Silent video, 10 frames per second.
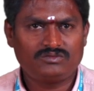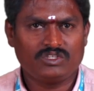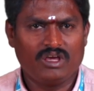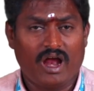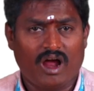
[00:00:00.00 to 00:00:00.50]

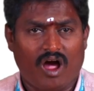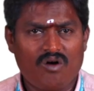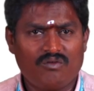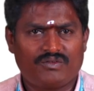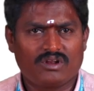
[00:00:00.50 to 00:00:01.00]

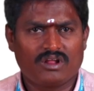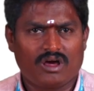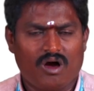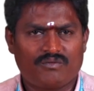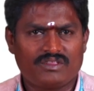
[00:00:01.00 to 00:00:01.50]

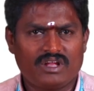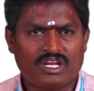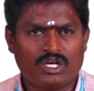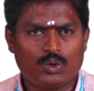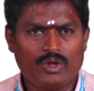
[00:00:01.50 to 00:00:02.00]
After that, in
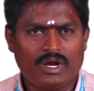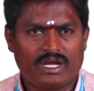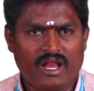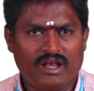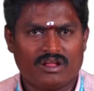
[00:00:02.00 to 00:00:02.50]

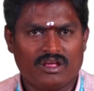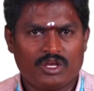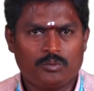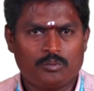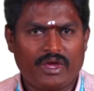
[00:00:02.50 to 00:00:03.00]
2010,
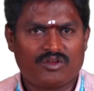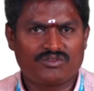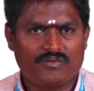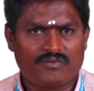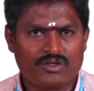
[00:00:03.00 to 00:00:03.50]

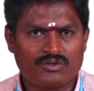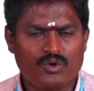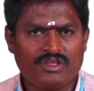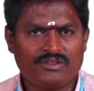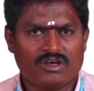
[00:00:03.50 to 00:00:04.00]
Microsoft Azure
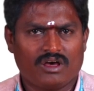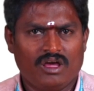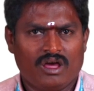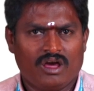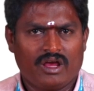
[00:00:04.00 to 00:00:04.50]
is
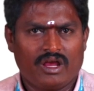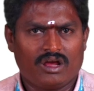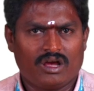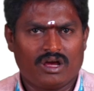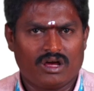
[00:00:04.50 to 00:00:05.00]

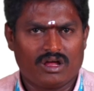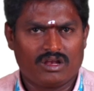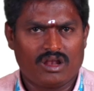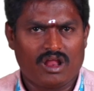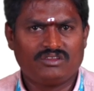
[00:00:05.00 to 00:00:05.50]

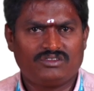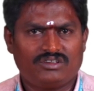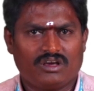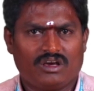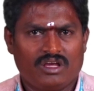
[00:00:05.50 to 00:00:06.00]
launched
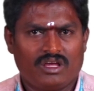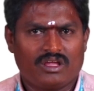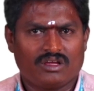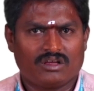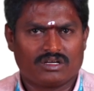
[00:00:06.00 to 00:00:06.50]

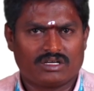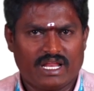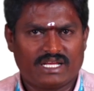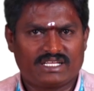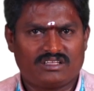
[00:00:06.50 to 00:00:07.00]

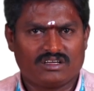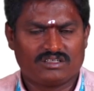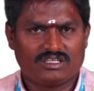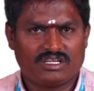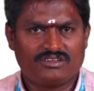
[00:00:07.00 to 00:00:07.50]
next
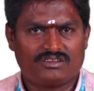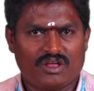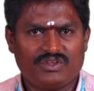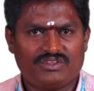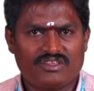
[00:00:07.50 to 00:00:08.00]
his
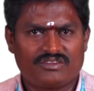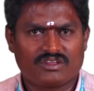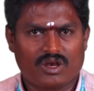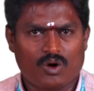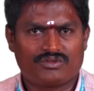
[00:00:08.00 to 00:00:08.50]
services,
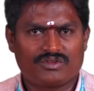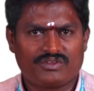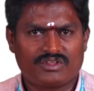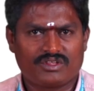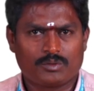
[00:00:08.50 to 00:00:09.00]
cloud
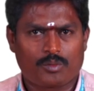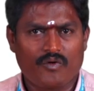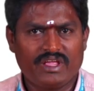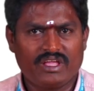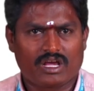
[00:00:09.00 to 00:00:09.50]
services,
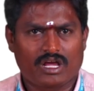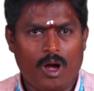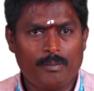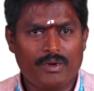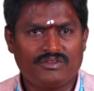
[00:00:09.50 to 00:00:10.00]
providing a
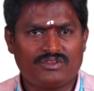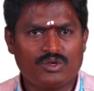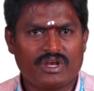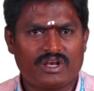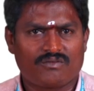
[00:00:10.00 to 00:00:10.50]
comprehensive
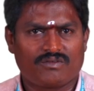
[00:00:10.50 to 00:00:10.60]
set of